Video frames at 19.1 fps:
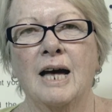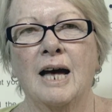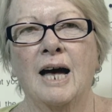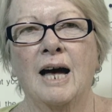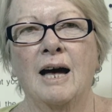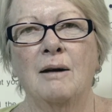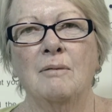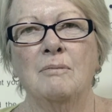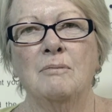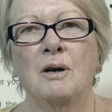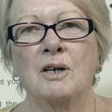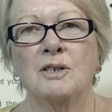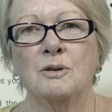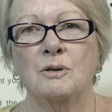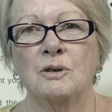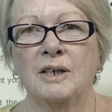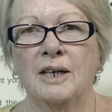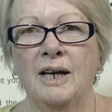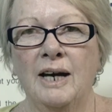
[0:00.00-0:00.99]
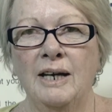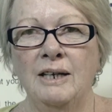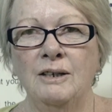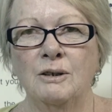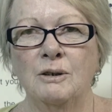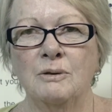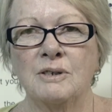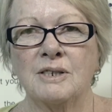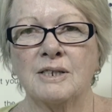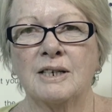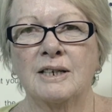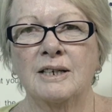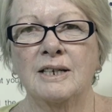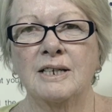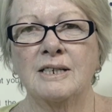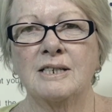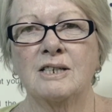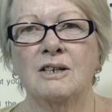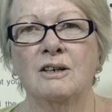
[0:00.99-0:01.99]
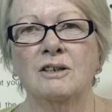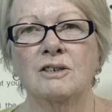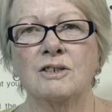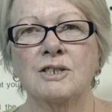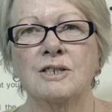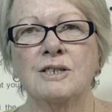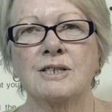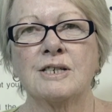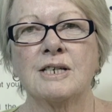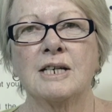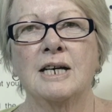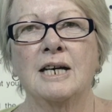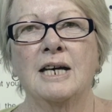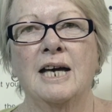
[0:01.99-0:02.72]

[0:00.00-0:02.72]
My daughter Kate, who is a kinesiologist,